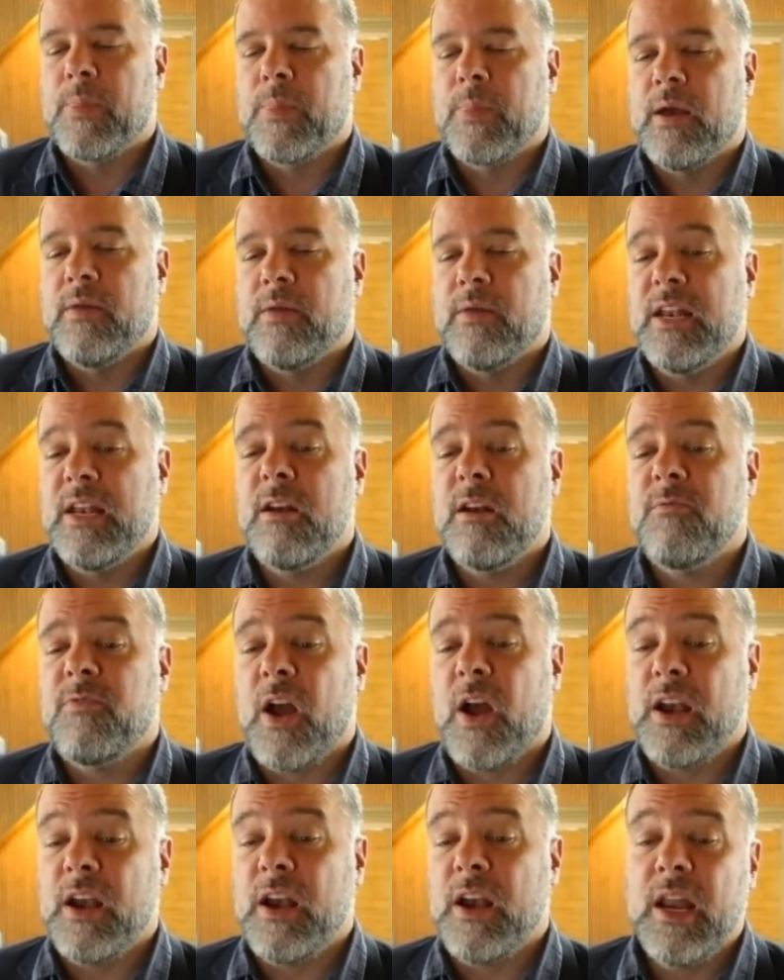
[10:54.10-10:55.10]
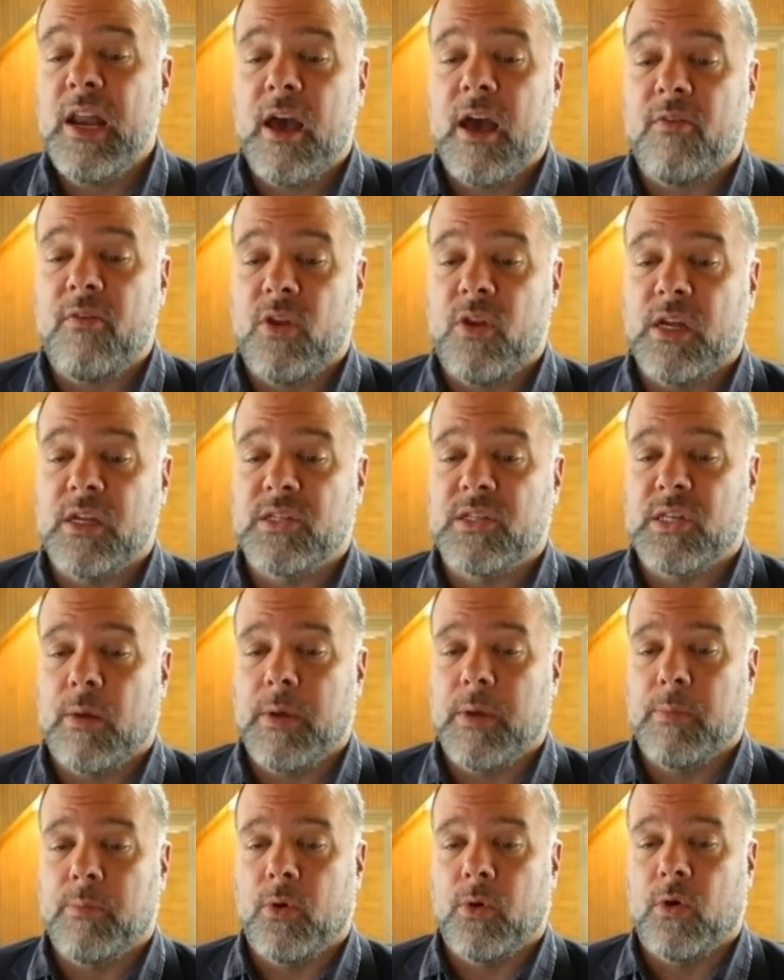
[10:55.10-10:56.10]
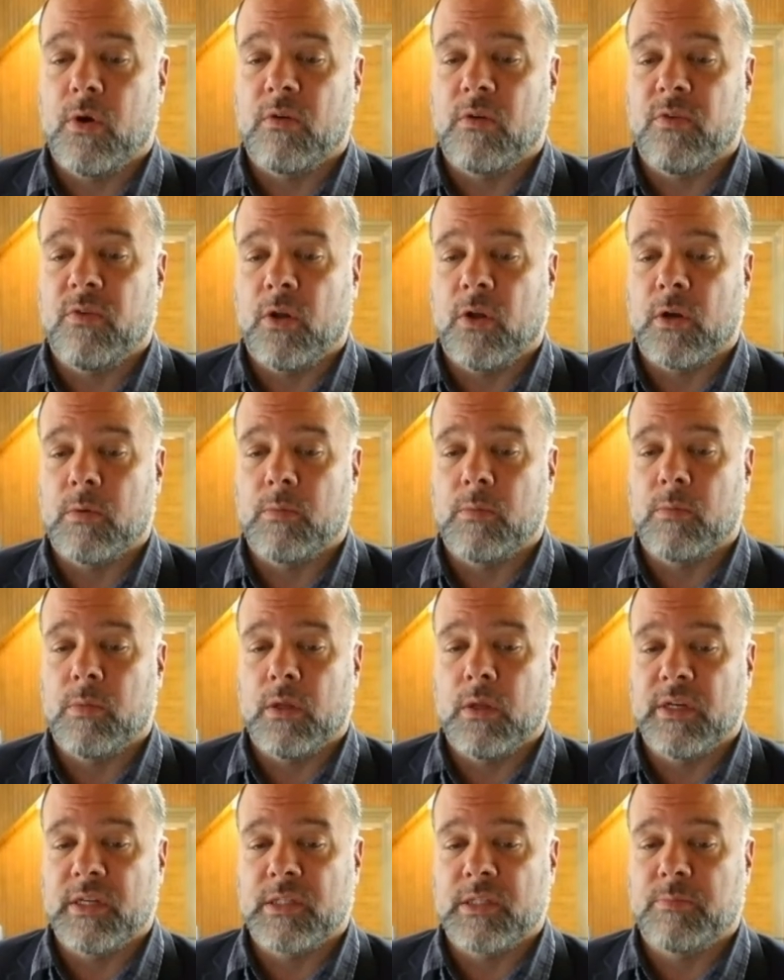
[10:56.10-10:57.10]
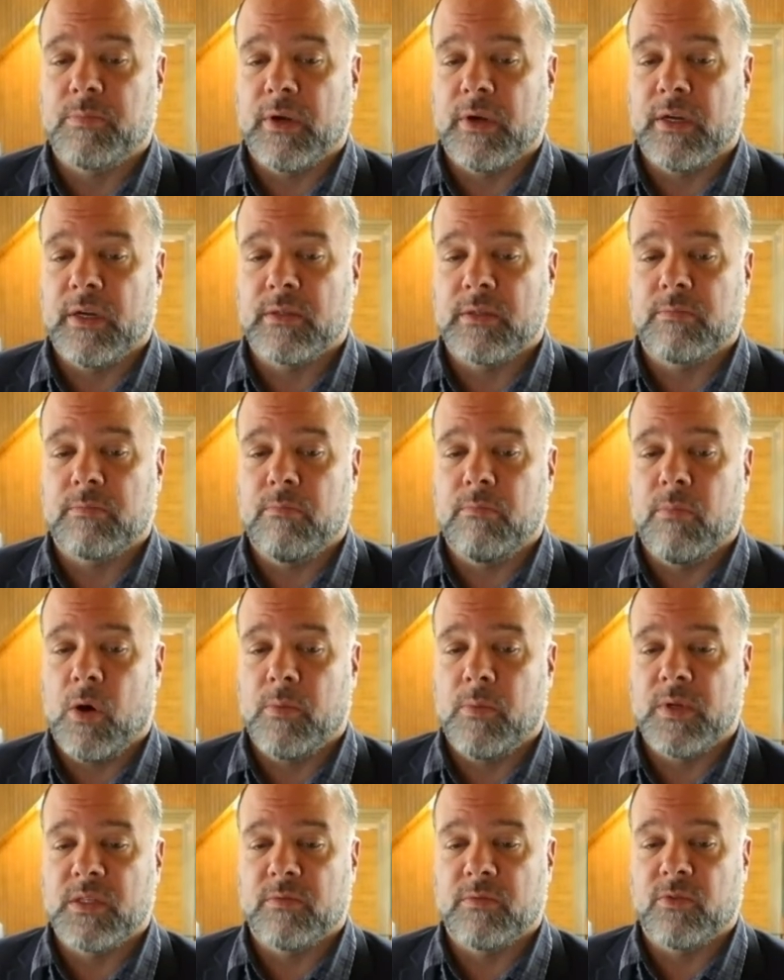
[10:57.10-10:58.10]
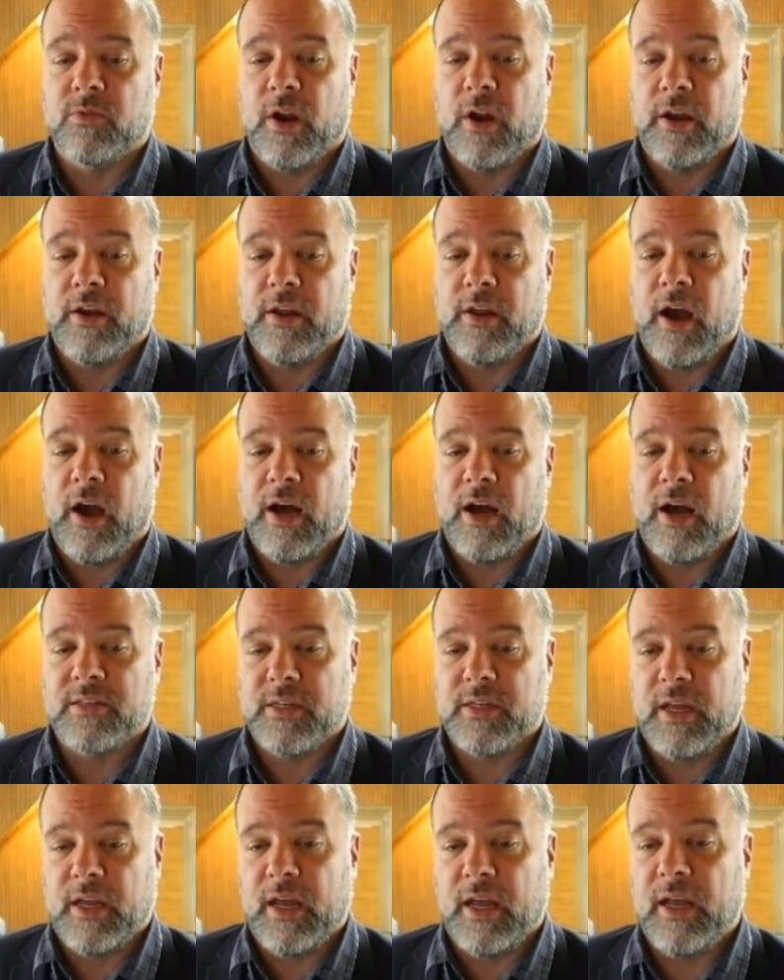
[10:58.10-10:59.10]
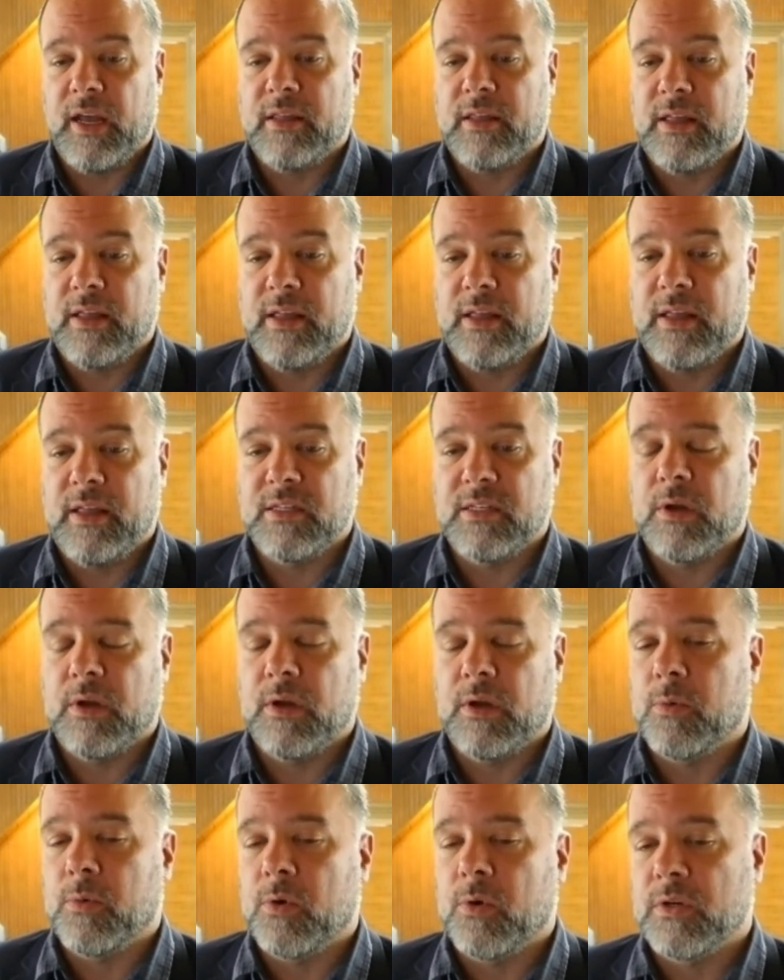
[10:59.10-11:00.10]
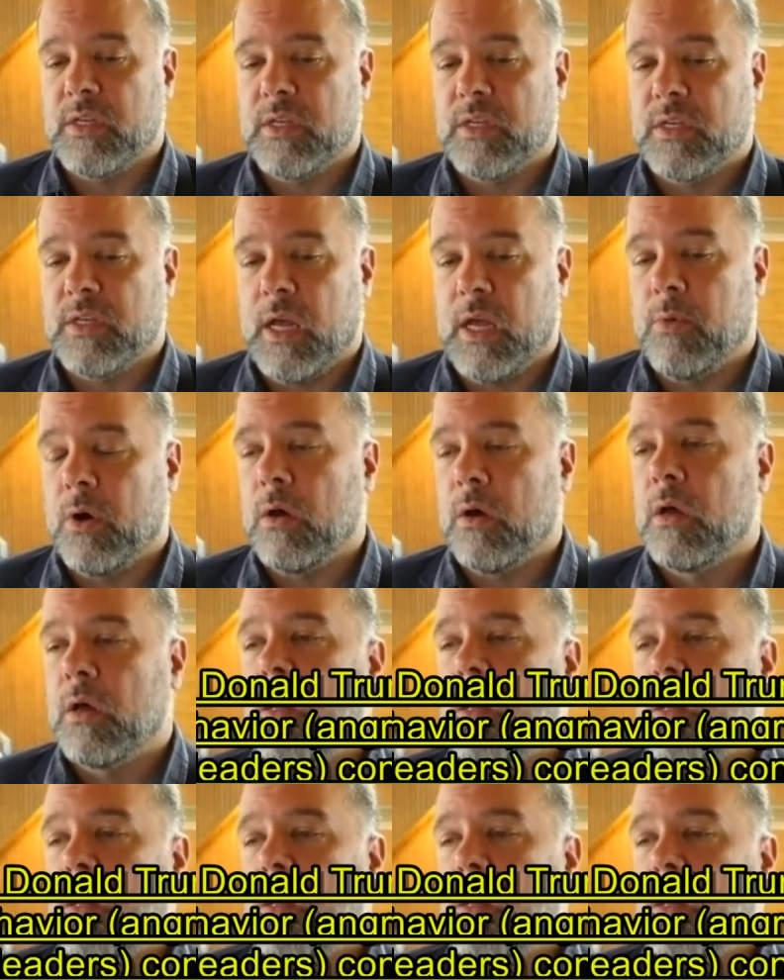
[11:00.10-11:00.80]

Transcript: They didn't find any evidence that people who are vulnerable experience moments of grandiosity. That seems to be more stable.